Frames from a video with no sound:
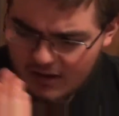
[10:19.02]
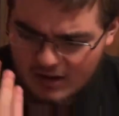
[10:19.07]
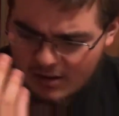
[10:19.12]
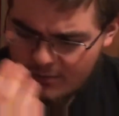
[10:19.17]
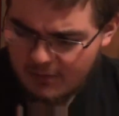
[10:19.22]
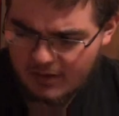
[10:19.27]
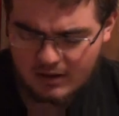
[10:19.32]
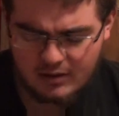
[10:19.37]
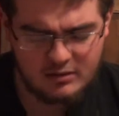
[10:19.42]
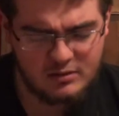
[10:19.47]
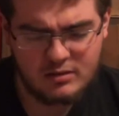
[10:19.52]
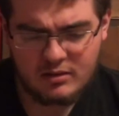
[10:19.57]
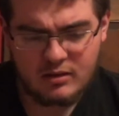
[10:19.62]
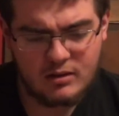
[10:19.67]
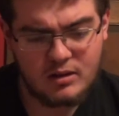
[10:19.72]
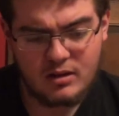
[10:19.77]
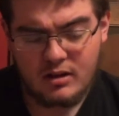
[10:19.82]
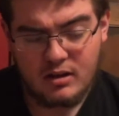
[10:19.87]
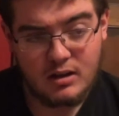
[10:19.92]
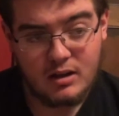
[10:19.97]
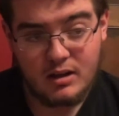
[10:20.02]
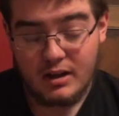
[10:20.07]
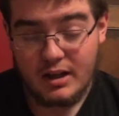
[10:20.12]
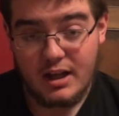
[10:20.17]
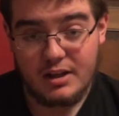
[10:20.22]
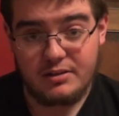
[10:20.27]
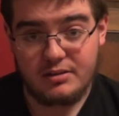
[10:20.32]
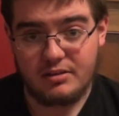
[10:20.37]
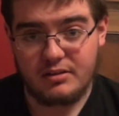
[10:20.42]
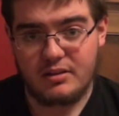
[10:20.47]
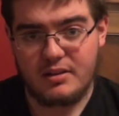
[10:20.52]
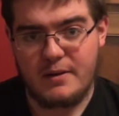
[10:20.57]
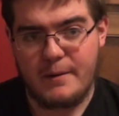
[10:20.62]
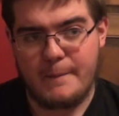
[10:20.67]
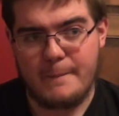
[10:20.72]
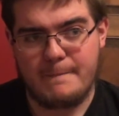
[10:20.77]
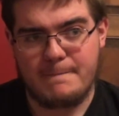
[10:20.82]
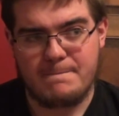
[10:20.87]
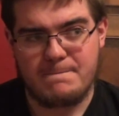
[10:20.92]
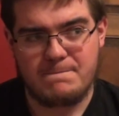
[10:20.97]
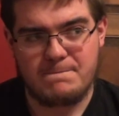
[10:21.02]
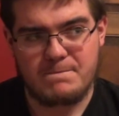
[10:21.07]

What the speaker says: I mean, it's, Andrew